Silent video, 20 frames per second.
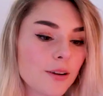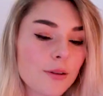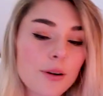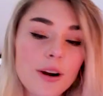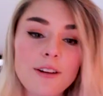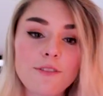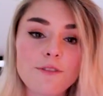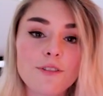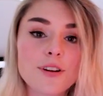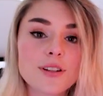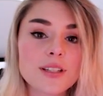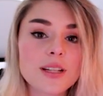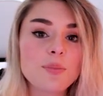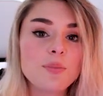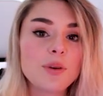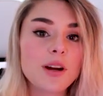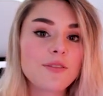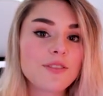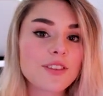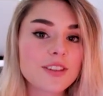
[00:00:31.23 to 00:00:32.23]
Alright, first up
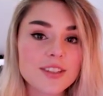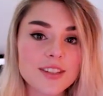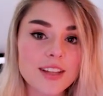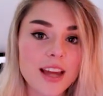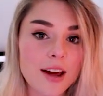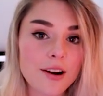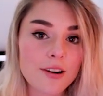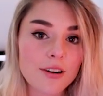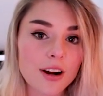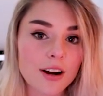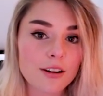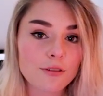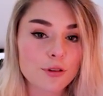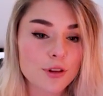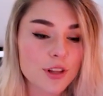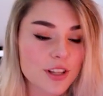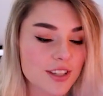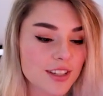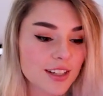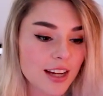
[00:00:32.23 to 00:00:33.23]
we have the scatter gun for
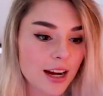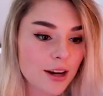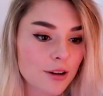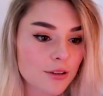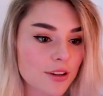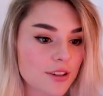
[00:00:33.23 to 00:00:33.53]
the scout.